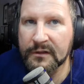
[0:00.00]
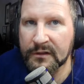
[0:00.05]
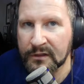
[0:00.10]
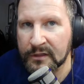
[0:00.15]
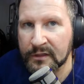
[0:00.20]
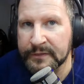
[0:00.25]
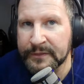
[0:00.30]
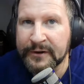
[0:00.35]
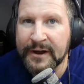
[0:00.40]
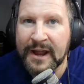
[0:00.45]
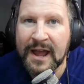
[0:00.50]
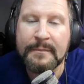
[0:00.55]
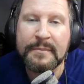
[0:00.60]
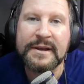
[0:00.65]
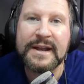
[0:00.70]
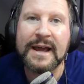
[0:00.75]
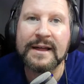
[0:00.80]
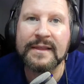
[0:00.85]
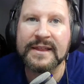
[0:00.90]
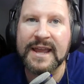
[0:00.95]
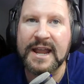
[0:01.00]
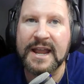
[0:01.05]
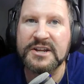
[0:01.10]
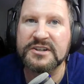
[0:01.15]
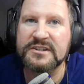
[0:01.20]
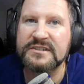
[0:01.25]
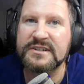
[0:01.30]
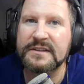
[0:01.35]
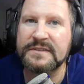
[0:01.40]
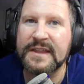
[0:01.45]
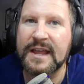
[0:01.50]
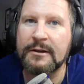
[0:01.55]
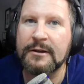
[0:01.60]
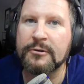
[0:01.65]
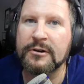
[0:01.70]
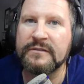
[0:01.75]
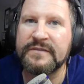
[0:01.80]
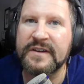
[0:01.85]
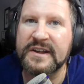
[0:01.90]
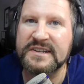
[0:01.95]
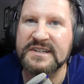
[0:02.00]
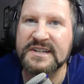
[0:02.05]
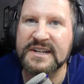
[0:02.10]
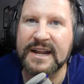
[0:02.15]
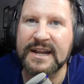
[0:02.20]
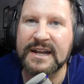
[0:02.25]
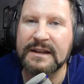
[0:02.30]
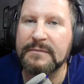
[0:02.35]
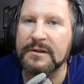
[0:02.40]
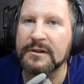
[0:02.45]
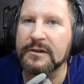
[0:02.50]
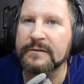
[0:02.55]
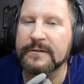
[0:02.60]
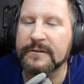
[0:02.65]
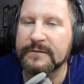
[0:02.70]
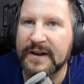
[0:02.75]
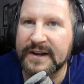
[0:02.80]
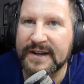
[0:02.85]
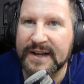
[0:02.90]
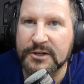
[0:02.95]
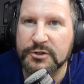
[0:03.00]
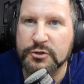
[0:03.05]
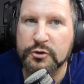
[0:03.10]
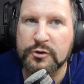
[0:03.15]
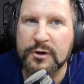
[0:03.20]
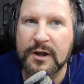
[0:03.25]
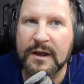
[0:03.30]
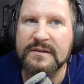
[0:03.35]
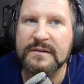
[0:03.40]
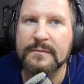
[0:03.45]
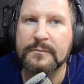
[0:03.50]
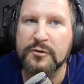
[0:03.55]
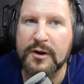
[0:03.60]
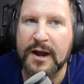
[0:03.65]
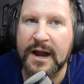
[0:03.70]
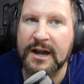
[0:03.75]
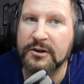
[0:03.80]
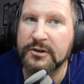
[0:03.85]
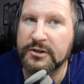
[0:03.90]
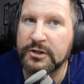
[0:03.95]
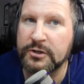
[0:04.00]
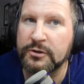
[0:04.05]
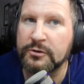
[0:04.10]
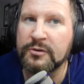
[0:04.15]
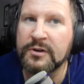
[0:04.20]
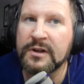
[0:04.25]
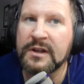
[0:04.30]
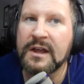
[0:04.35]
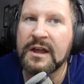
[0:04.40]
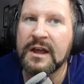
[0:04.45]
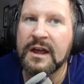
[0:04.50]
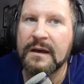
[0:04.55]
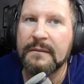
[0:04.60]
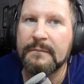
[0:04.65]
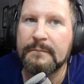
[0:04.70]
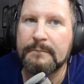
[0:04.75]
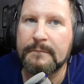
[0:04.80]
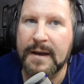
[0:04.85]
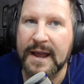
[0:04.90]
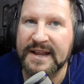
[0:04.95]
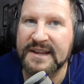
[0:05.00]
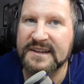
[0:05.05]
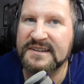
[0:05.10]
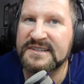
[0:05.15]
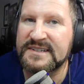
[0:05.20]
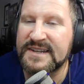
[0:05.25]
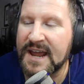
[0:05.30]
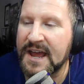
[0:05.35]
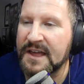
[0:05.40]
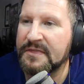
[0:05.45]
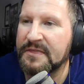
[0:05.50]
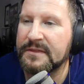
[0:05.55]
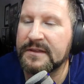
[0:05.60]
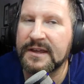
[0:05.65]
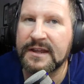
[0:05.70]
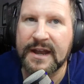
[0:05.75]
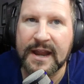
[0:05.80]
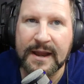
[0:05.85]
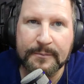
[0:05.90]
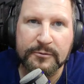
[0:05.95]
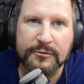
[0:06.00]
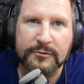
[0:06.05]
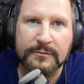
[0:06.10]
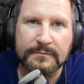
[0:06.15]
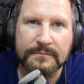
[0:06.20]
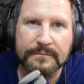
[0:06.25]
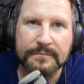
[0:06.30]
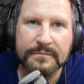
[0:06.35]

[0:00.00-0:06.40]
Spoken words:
there have been allegations that they were investigating Miller for financial crimes prior to Micah's death in April.